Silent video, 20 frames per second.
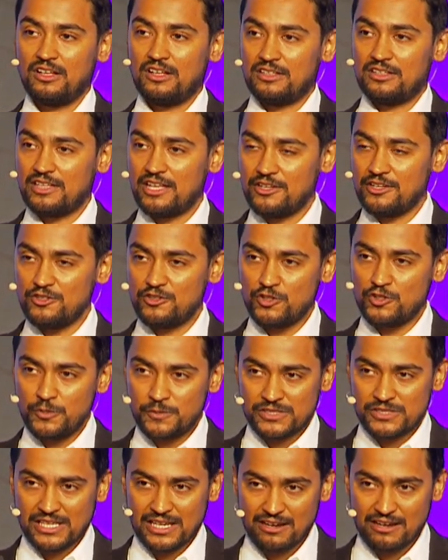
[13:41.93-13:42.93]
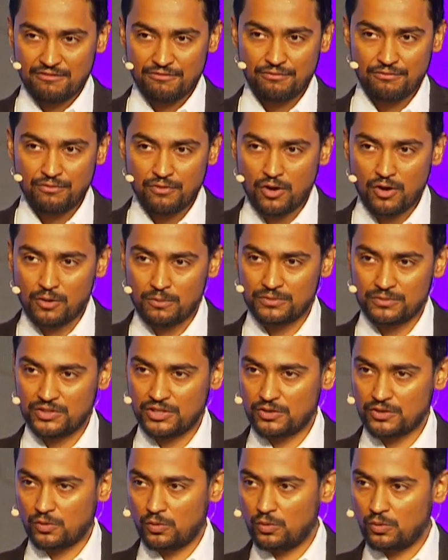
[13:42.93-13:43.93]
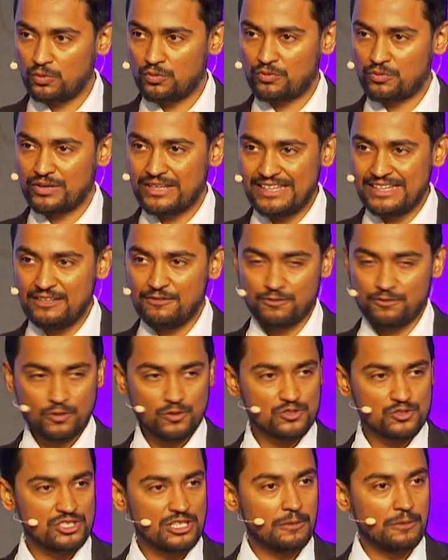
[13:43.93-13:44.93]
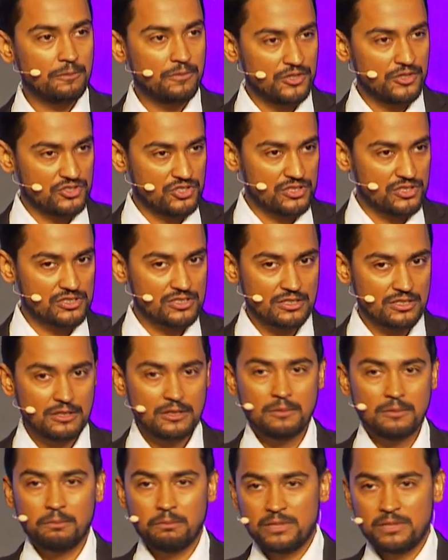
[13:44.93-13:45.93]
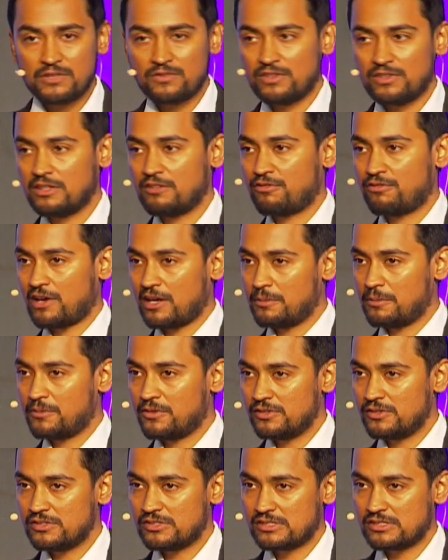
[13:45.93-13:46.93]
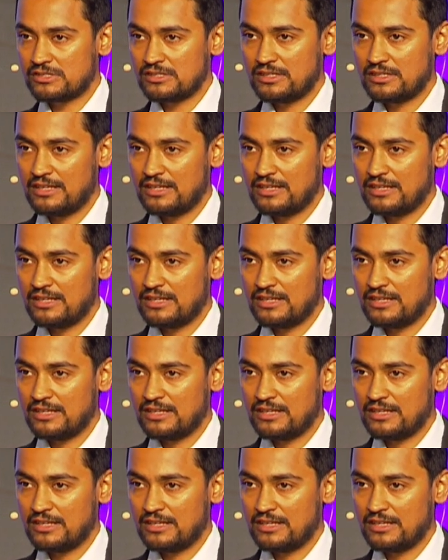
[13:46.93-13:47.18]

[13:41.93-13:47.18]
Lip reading: nanotubes have formed their own reinforcing bridges between the fibers